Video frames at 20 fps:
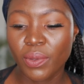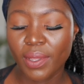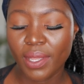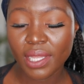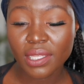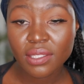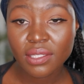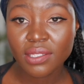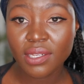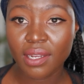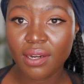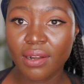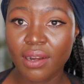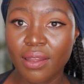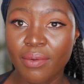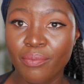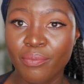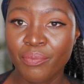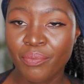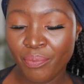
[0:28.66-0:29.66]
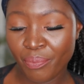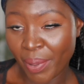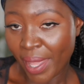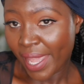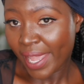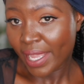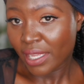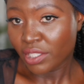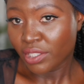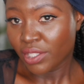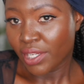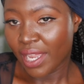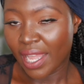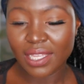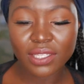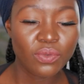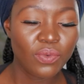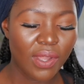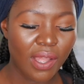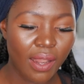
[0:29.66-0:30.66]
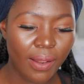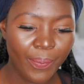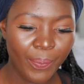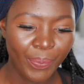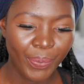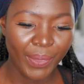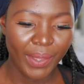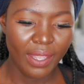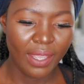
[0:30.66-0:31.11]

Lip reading: Instagram page as well.